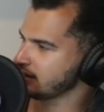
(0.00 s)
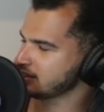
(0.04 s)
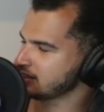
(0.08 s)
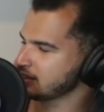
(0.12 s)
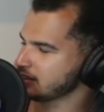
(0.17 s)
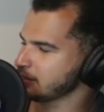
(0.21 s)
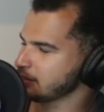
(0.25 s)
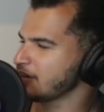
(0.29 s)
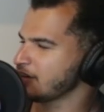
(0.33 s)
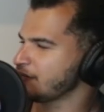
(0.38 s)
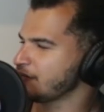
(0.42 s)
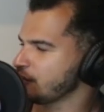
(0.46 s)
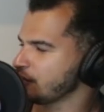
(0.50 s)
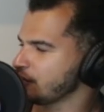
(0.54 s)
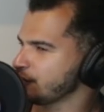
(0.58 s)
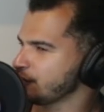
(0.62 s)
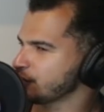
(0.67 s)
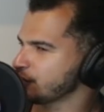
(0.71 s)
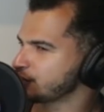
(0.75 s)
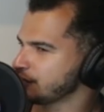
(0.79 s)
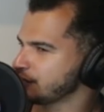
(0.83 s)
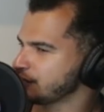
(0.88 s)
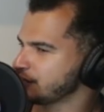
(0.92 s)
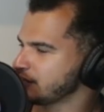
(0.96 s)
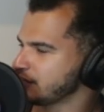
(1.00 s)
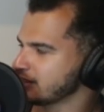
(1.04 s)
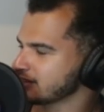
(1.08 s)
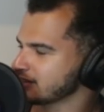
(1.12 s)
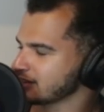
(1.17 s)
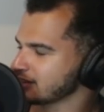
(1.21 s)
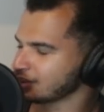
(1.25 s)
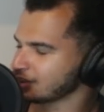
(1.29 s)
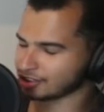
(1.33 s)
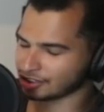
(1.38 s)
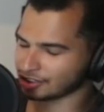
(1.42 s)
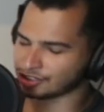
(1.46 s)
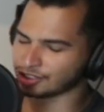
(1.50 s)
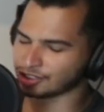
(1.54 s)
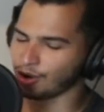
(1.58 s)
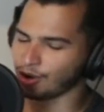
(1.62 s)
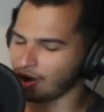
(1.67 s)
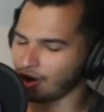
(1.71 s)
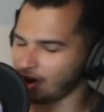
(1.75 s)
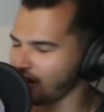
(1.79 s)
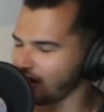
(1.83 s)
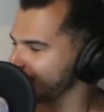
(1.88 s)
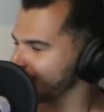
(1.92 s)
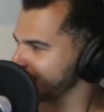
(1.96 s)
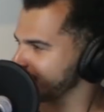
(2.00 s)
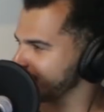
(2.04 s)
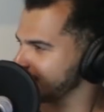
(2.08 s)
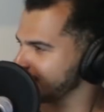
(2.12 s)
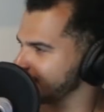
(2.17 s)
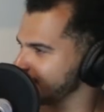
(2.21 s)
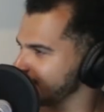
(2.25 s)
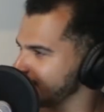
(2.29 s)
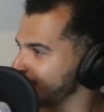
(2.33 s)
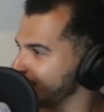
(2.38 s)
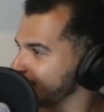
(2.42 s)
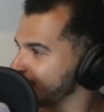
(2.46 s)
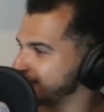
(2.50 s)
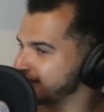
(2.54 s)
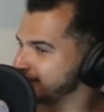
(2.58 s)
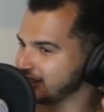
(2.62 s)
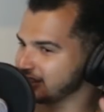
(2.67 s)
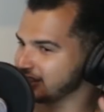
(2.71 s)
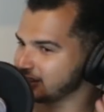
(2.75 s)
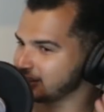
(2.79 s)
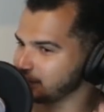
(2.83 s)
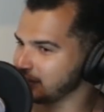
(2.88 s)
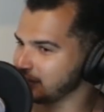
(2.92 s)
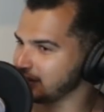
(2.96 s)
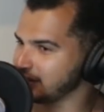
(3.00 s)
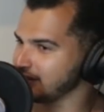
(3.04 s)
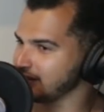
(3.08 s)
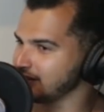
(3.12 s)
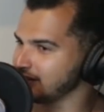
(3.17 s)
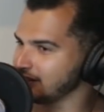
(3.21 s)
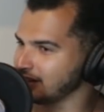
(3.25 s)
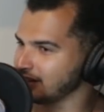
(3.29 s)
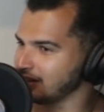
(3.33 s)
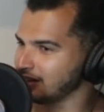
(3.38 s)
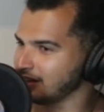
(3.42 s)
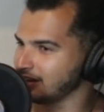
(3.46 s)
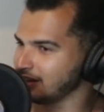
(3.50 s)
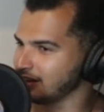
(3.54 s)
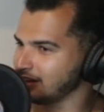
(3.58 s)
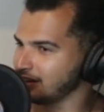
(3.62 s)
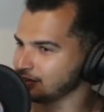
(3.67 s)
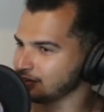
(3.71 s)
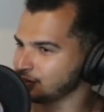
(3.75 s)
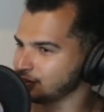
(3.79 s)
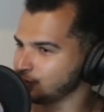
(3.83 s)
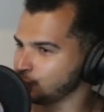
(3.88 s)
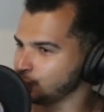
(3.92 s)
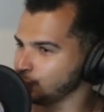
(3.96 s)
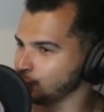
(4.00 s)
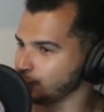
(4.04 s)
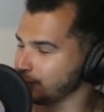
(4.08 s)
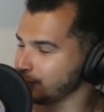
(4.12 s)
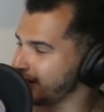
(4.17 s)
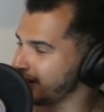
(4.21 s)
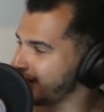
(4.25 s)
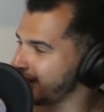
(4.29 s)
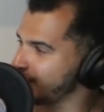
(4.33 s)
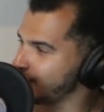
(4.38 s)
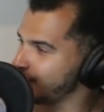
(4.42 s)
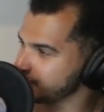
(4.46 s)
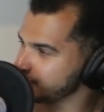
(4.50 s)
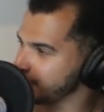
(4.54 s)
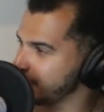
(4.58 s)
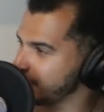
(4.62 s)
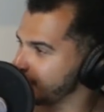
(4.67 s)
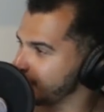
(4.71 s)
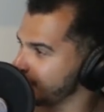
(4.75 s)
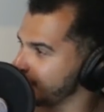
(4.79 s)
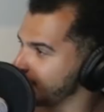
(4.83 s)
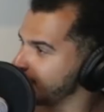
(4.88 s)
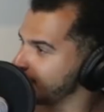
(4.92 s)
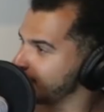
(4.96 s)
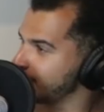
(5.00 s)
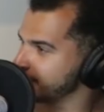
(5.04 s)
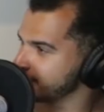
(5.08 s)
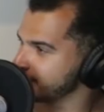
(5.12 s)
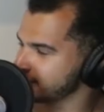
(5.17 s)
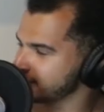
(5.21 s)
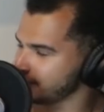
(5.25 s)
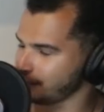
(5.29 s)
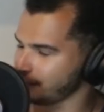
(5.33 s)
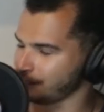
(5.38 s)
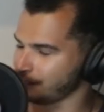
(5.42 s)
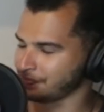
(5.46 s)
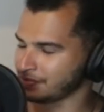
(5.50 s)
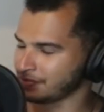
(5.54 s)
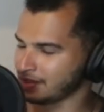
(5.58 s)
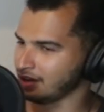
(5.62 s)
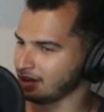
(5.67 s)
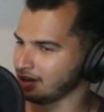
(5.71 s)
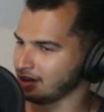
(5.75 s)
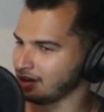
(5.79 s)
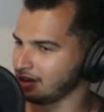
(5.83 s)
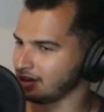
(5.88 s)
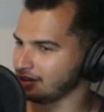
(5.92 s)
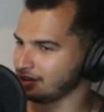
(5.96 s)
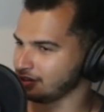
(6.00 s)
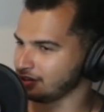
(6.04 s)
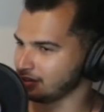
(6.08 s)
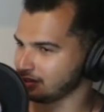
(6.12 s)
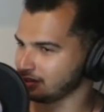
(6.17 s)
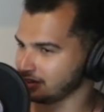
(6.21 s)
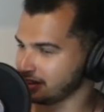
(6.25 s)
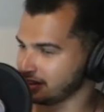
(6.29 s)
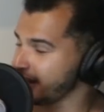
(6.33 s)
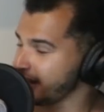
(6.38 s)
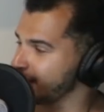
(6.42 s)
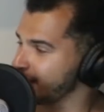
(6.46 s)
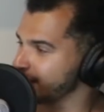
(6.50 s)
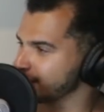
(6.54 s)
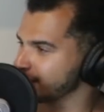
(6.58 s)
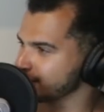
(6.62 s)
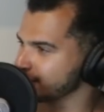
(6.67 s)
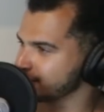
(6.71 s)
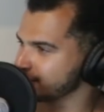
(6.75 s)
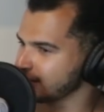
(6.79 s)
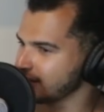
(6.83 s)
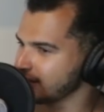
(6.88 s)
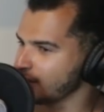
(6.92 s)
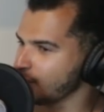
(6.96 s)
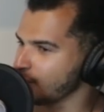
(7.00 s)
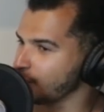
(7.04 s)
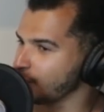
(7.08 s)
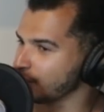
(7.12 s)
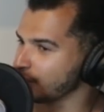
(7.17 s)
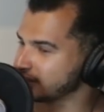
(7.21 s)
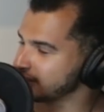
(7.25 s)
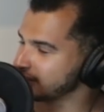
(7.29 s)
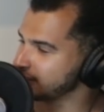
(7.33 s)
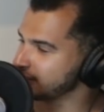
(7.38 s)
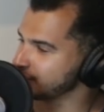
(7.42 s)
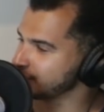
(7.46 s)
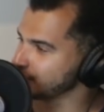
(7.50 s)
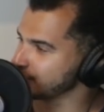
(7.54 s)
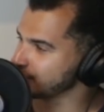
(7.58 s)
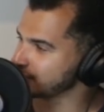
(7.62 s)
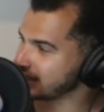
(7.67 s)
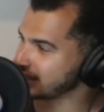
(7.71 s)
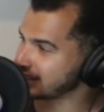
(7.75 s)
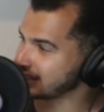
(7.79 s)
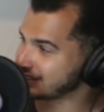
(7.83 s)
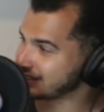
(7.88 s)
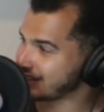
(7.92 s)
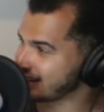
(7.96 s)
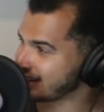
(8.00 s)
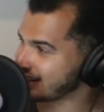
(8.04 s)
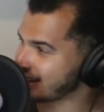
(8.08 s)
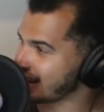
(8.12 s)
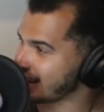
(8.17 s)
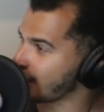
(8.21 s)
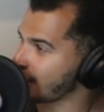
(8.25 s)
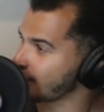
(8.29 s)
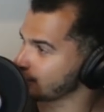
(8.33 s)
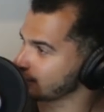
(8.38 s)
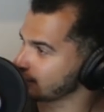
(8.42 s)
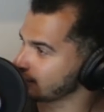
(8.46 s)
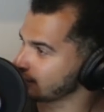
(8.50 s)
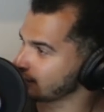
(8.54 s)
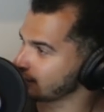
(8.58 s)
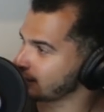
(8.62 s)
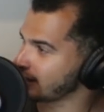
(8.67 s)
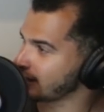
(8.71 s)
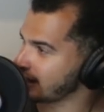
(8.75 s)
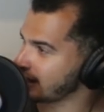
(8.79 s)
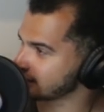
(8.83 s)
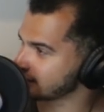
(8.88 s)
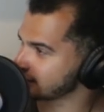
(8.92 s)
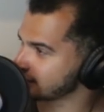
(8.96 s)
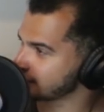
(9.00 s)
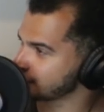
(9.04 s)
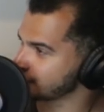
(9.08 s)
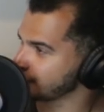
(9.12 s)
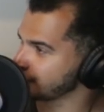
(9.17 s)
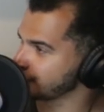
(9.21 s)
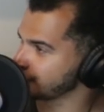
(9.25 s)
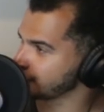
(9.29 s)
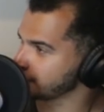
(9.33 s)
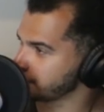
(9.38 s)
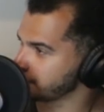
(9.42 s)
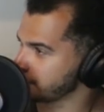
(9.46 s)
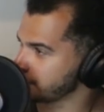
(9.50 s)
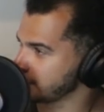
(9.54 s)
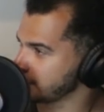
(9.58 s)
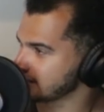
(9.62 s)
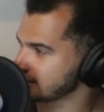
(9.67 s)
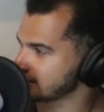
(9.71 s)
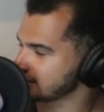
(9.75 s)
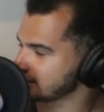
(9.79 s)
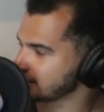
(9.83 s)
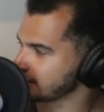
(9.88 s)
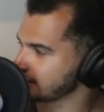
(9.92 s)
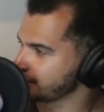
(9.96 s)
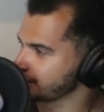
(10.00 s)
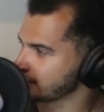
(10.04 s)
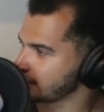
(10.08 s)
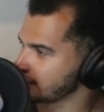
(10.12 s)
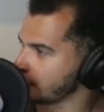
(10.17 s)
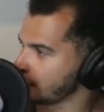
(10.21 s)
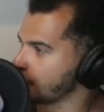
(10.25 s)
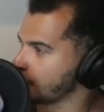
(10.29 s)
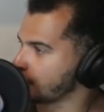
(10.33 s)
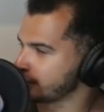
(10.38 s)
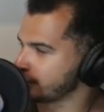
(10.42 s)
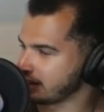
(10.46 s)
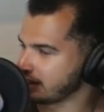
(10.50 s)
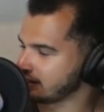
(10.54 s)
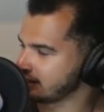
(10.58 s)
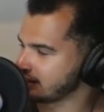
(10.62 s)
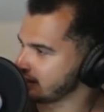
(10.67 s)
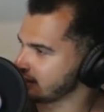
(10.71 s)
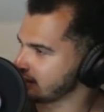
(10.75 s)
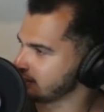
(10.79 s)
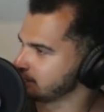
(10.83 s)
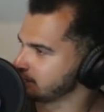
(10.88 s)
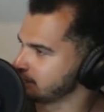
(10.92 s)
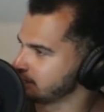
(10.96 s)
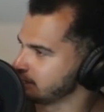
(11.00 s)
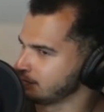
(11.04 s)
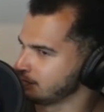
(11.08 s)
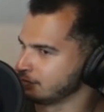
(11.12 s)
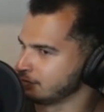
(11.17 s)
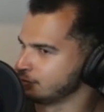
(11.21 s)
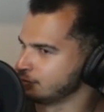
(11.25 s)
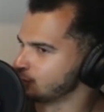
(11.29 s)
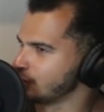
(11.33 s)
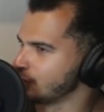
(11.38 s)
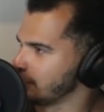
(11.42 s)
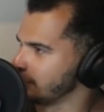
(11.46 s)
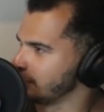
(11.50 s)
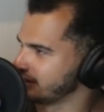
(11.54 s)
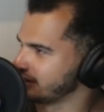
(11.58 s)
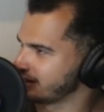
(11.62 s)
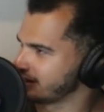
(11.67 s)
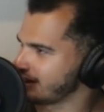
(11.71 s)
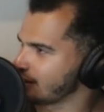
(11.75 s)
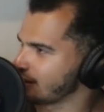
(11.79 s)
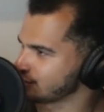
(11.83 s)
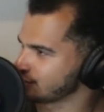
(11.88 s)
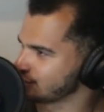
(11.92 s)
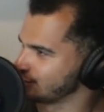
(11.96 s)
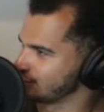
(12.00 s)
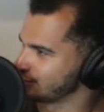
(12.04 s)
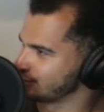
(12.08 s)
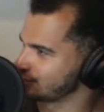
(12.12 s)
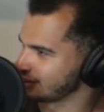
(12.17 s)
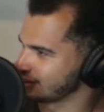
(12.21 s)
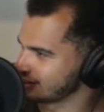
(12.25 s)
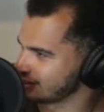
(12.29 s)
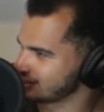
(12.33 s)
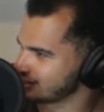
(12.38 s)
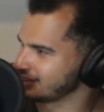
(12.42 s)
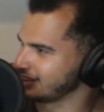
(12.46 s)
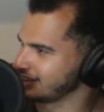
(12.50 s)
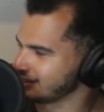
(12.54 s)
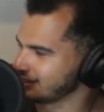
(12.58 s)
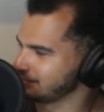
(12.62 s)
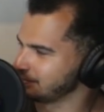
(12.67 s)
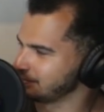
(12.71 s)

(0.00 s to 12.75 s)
I mean, if you're shifting this, so all the 6-speed super high horsepower cars, the Gallardos, what they do is they take out that shifter piece, or they Dremel it out, so it's just like